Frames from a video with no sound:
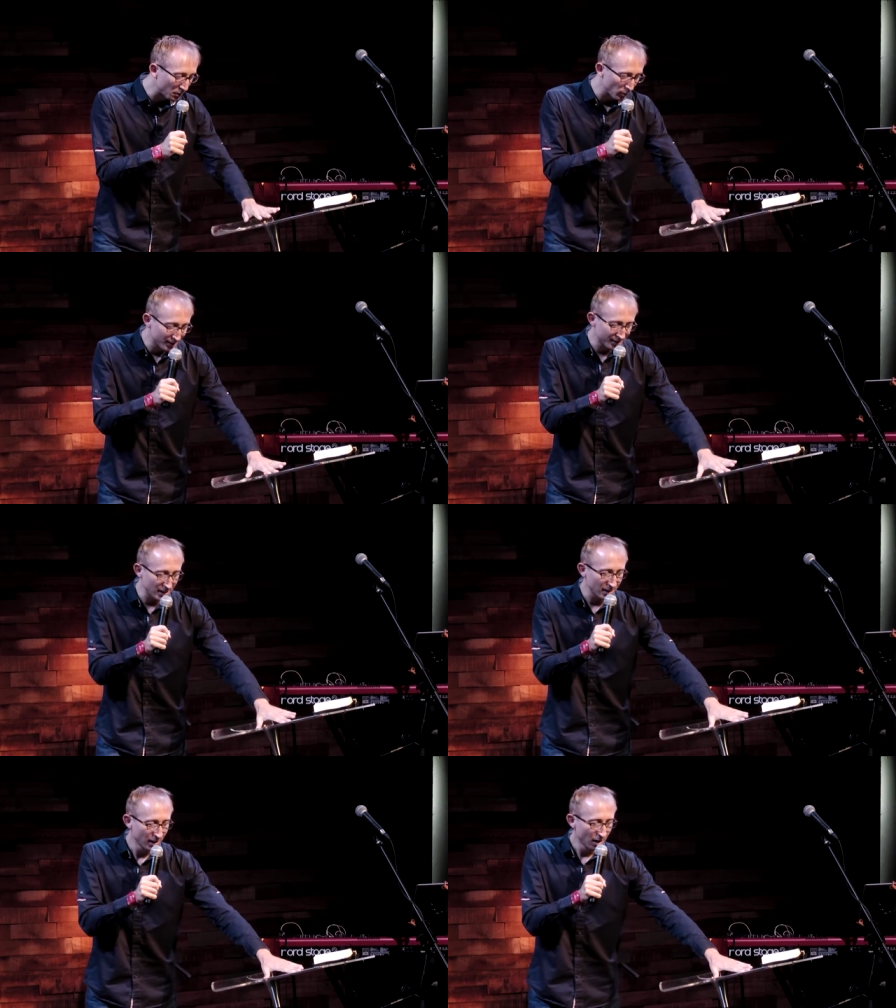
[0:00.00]
we see
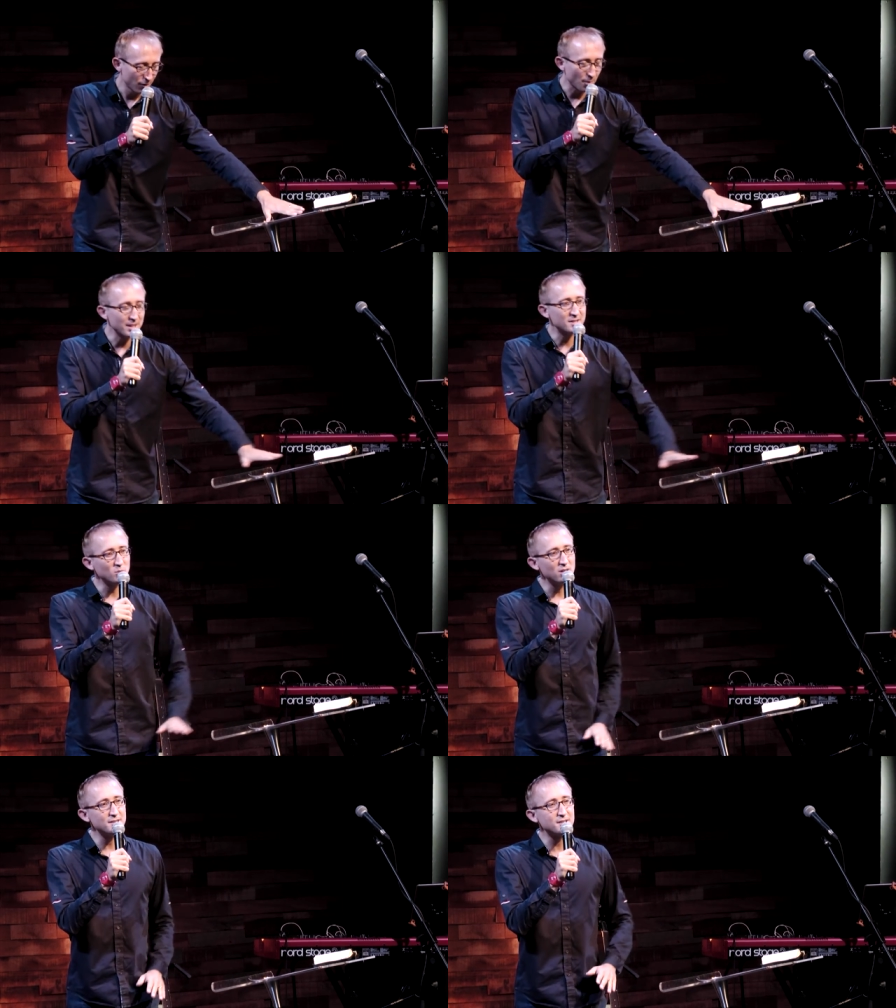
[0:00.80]
from these
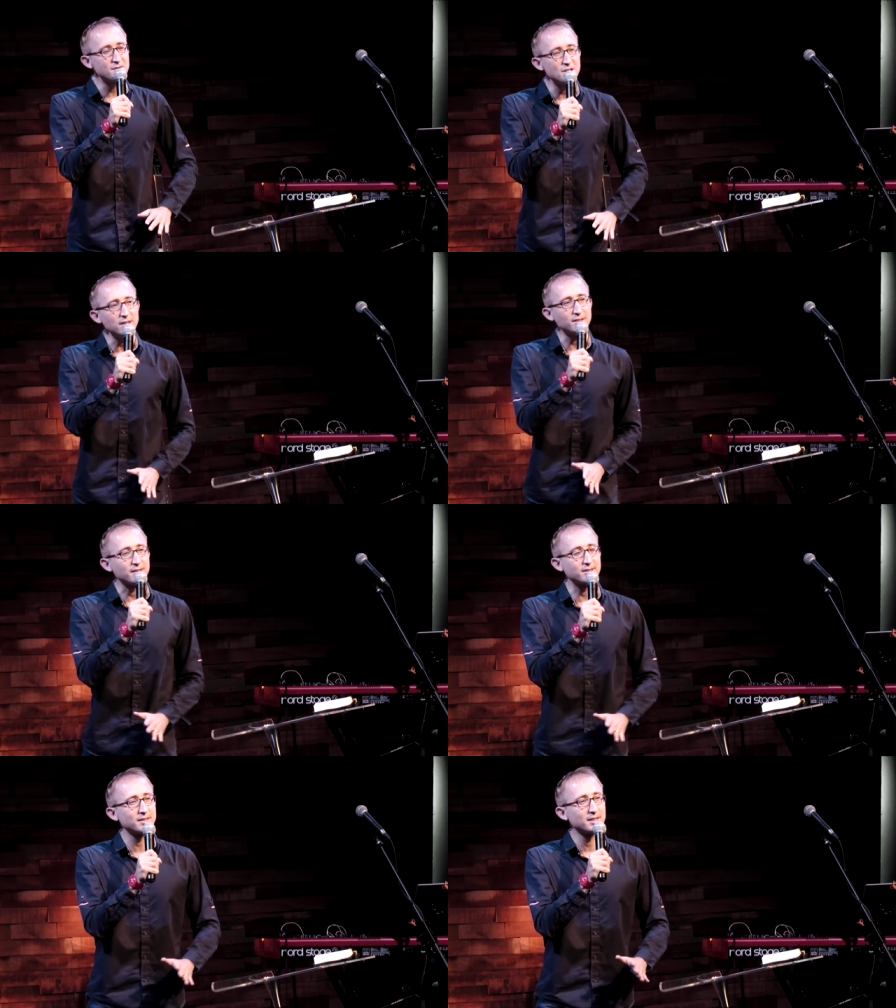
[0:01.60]
words of
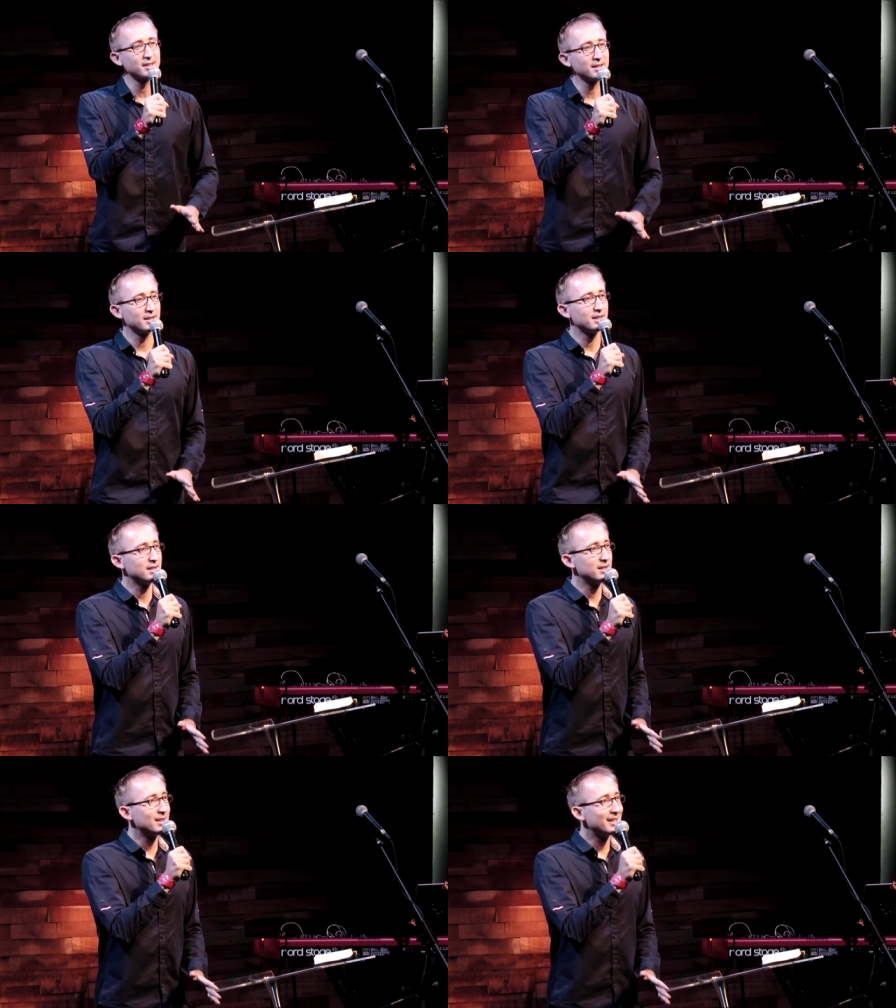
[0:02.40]
Jesus
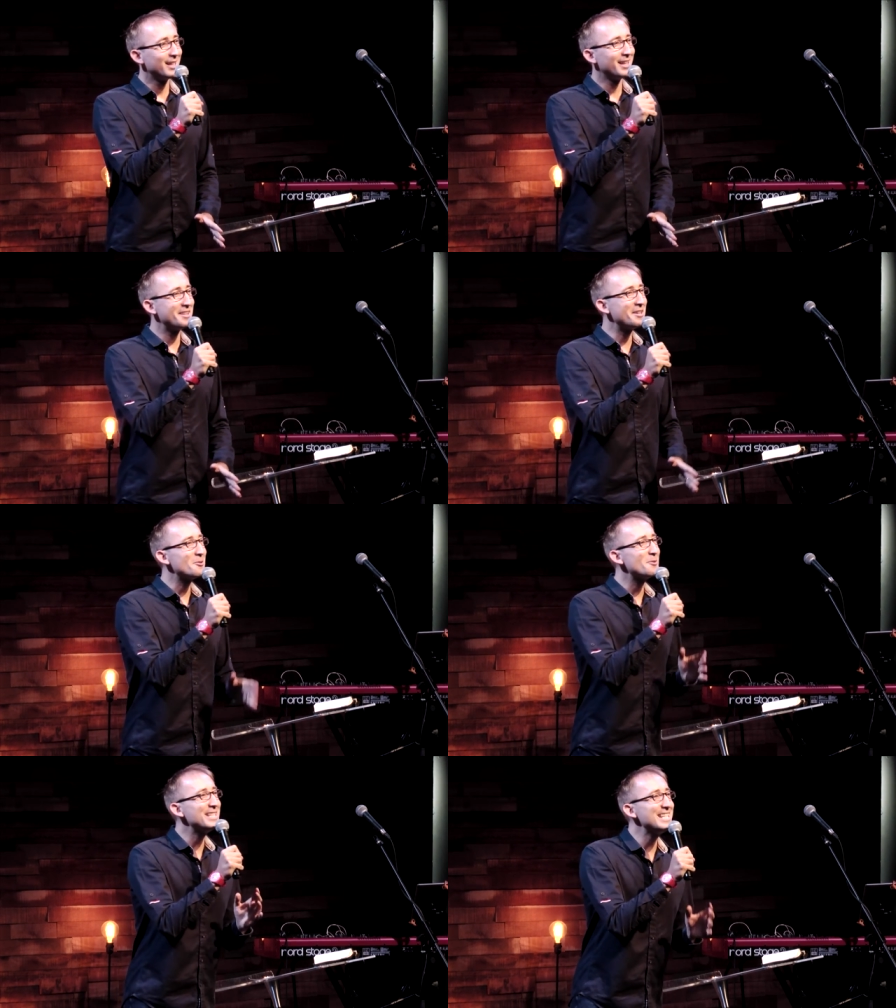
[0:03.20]
that
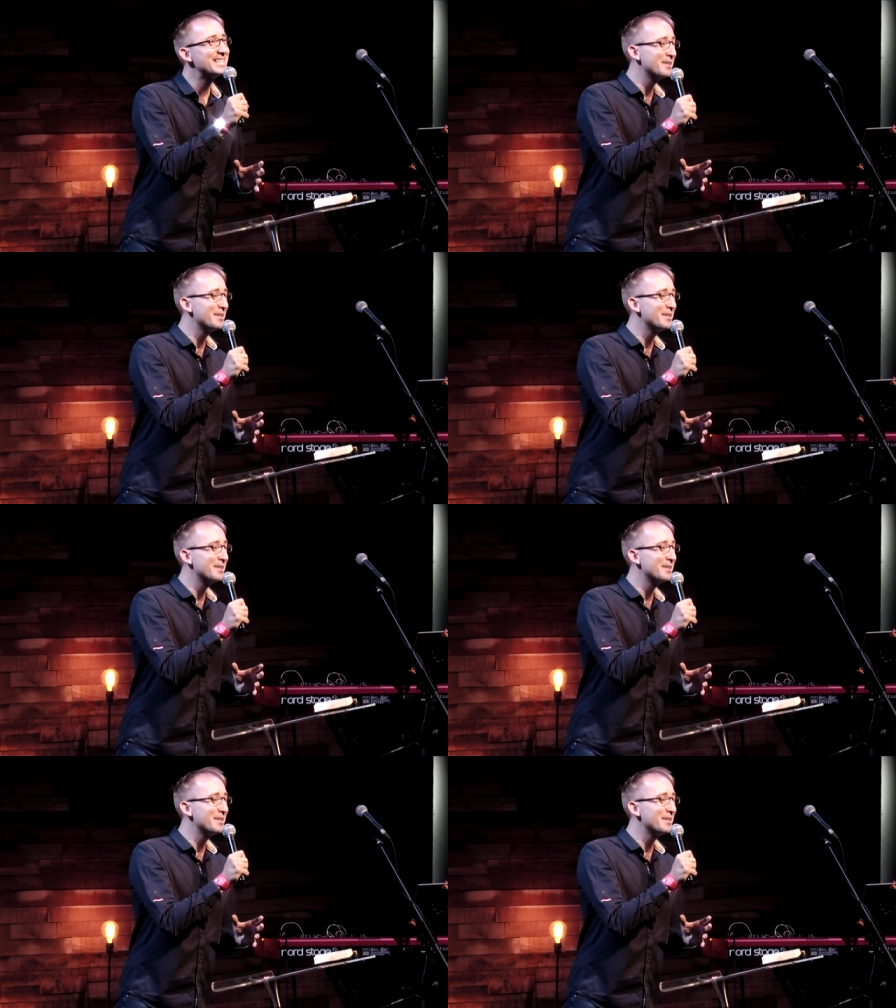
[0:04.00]
we need to